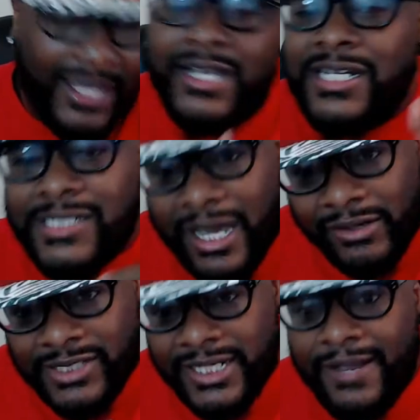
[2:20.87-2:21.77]
Shout out to
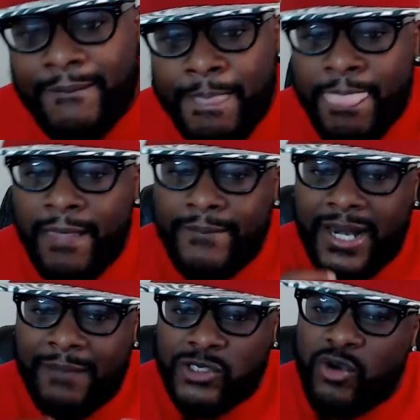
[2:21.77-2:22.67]
them. But I'm
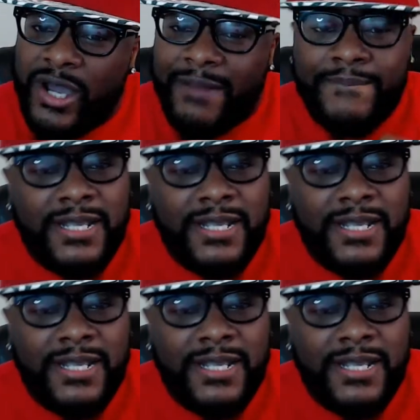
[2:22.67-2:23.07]
trying to be